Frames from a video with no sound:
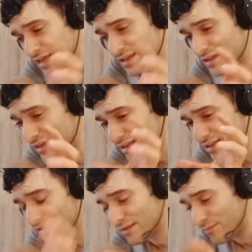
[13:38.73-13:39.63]
and
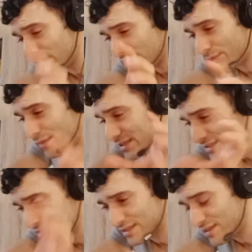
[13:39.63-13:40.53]
it
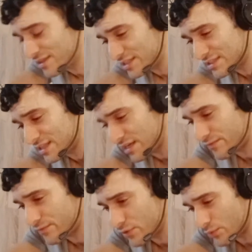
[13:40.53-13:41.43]
makes things
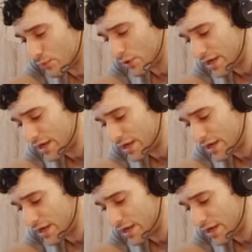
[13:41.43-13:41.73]
clear for you,